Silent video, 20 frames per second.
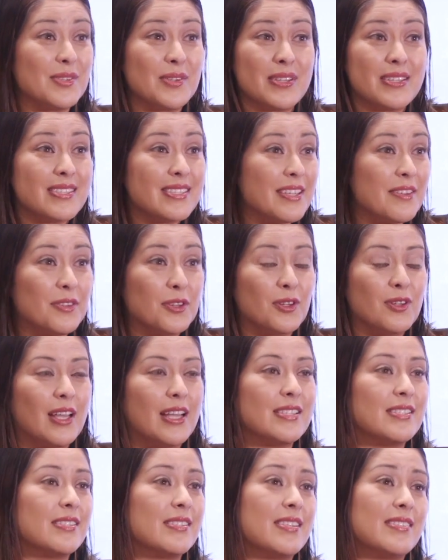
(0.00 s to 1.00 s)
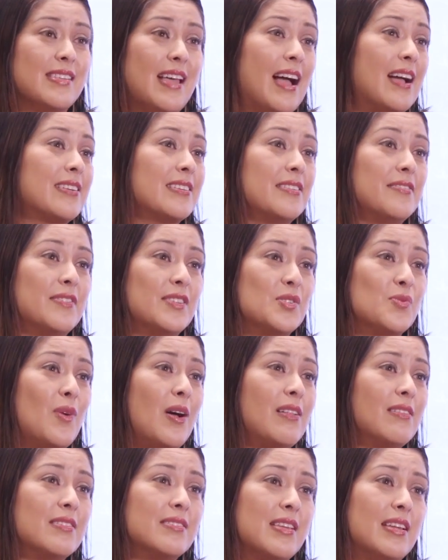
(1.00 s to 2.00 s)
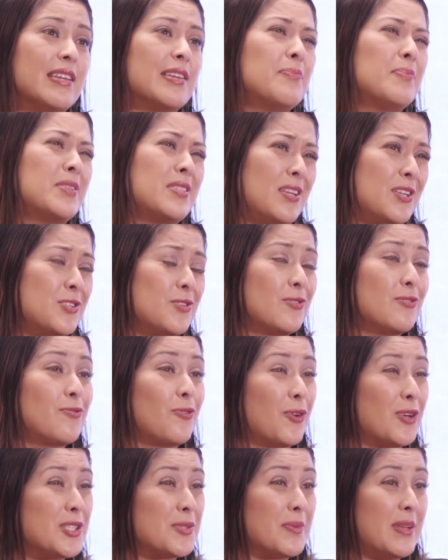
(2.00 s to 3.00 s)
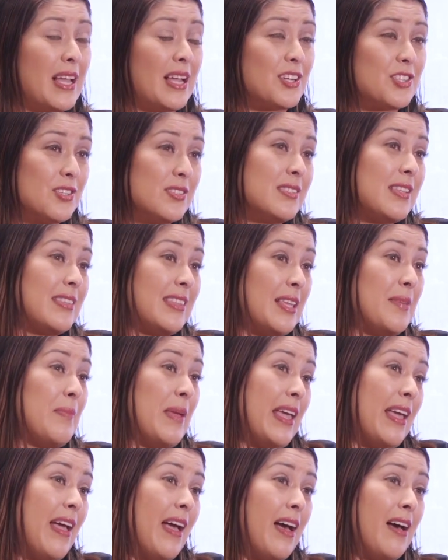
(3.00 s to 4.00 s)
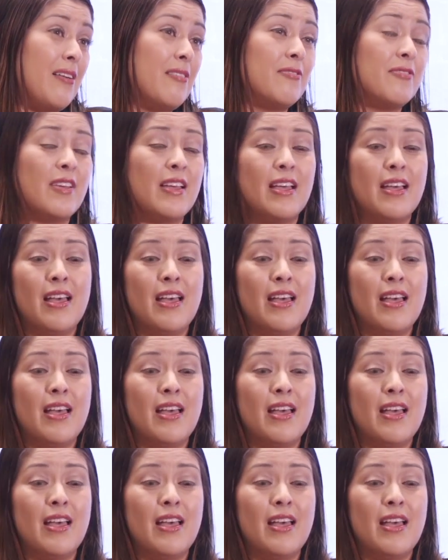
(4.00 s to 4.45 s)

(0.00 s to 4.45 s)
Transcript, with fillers: you can see if their license is active as well as any potential enforcement actions that they may have.